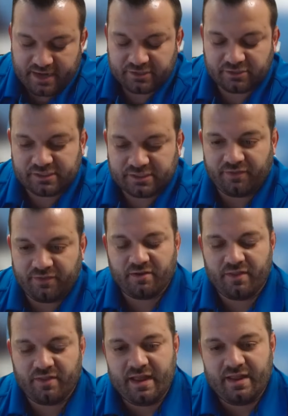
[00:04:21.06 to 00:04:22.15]
managers out
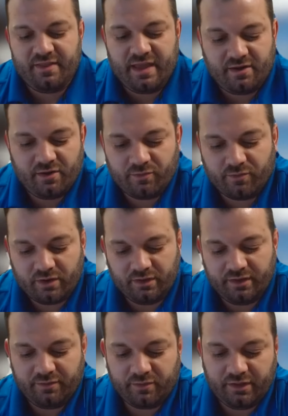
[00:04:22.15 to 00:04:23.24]
there that are
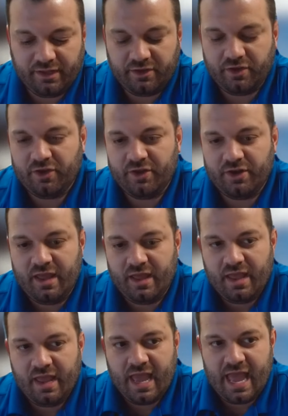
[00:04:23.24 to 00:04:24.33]
really, really good
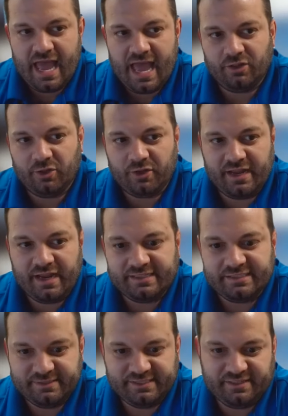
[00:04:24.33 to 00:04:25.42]
at looking
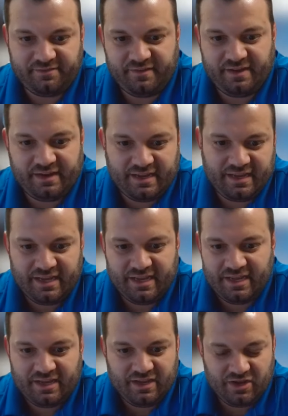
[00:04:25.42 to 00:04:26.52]
at specific
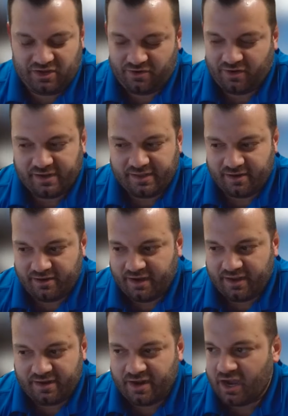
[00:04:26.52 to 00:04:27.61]

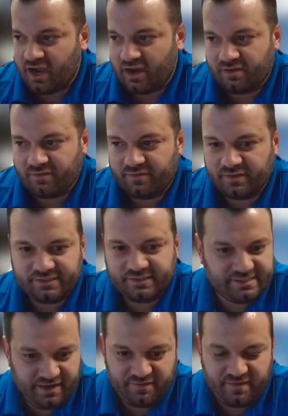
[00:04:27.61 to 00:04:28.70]
criterion of
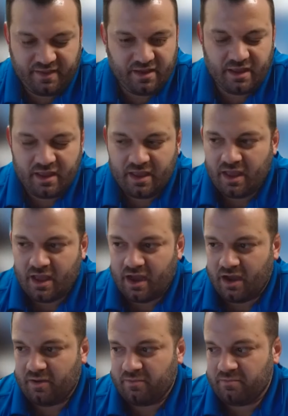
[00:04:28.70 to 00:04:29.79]
safety.
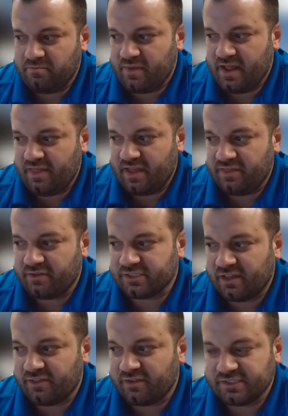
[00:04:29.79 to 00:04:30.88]
And then
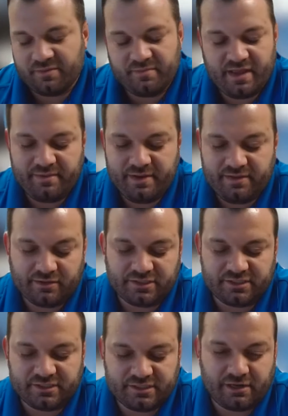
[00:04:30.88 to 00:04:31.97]
there's others that maybe they're
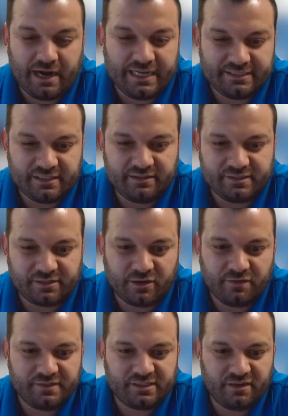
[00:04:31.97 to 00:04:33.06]
just scratching the
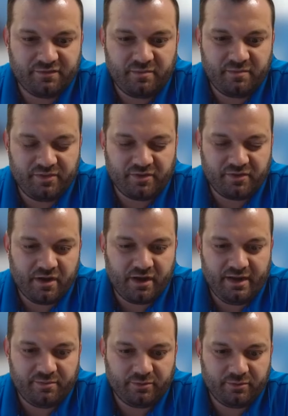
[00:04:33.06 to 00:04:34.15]
surface of it, but they're
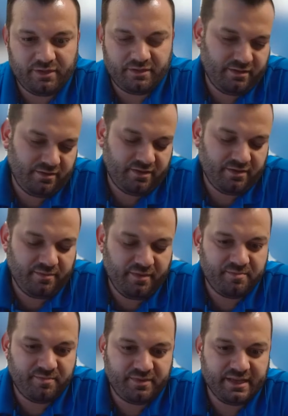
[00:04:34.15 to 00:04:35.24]
not able to
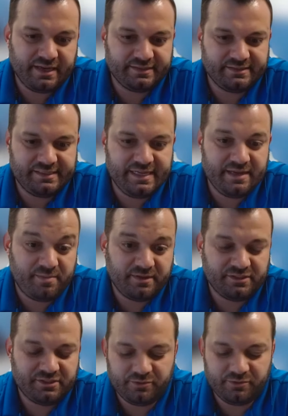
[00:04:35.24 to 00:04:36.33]
maybe dig as deep
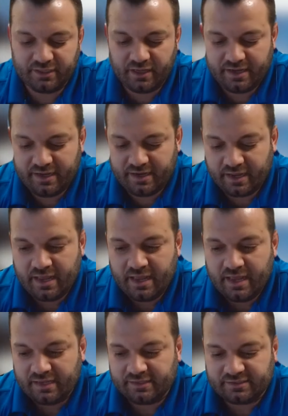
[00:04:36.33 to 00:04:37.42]
as you would like.
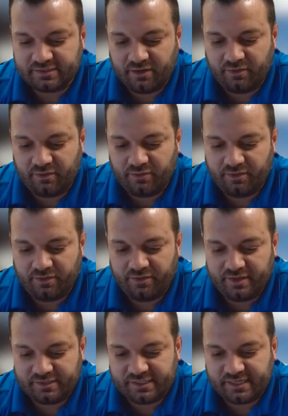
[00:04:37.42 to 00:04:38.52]
And so
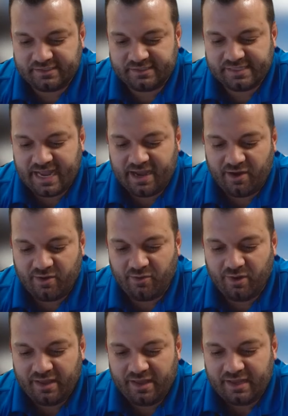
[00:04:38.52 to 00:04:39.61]
this has
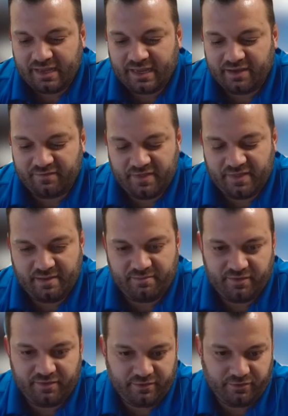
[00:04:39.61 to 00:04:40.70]
now given
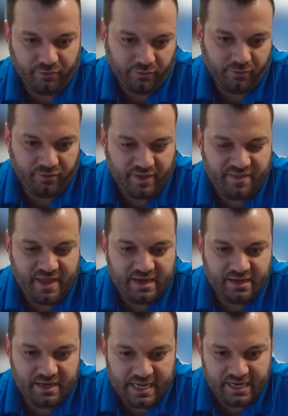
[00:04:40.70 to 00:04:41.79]
them the tool that
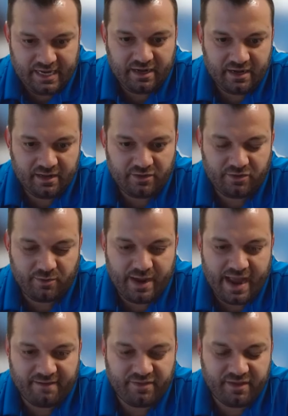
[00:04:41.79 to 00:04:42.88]
they need to
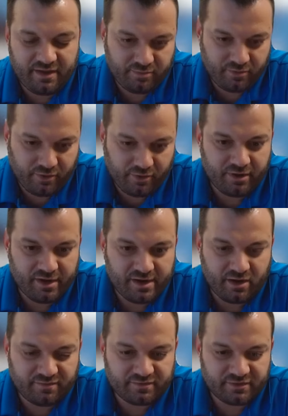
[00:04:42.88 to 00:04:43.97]
have the
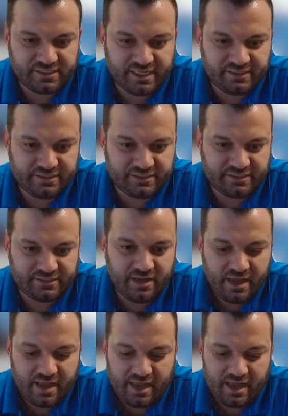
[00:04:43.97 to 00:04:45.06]
appropriate conversation